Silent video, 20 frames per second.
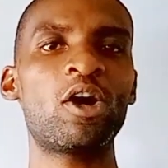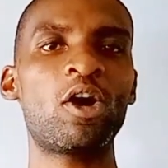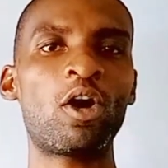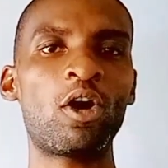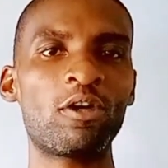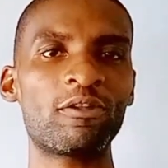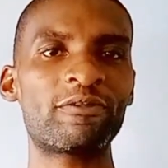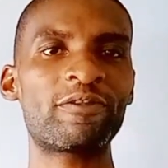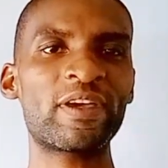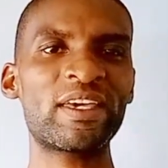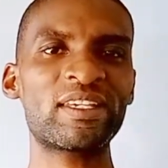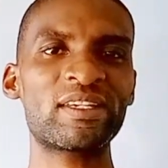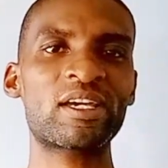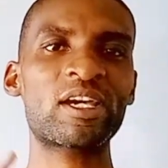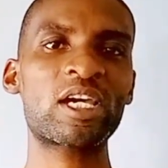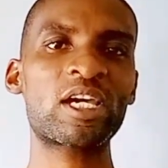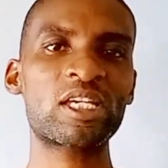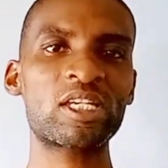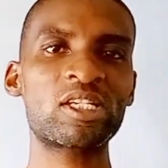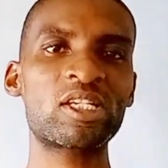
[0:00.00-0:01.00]
of
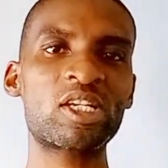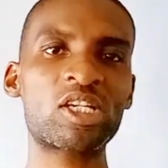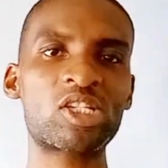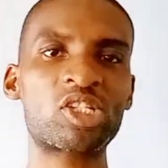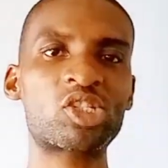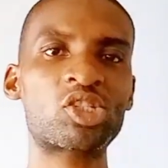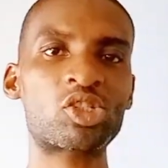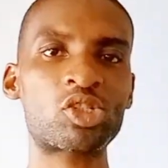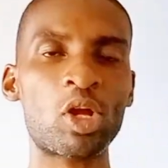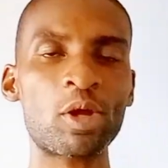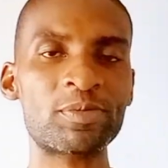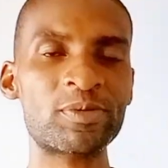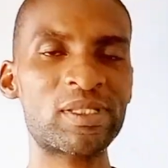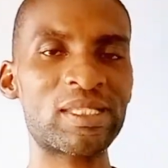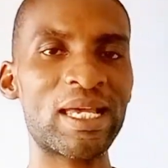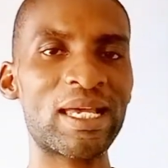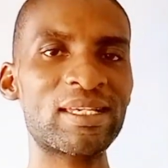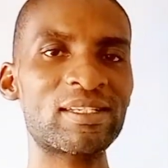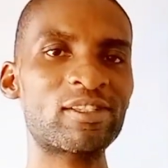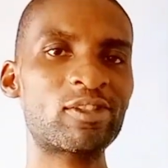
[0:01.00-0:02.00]
a
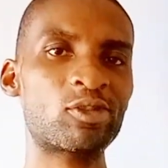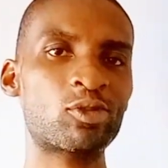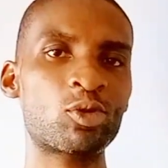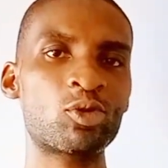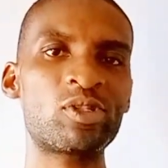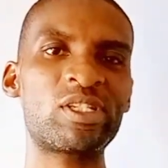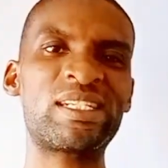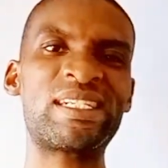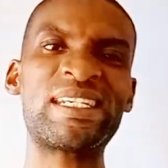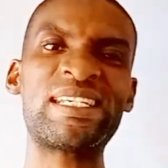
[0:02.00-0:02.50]
substance to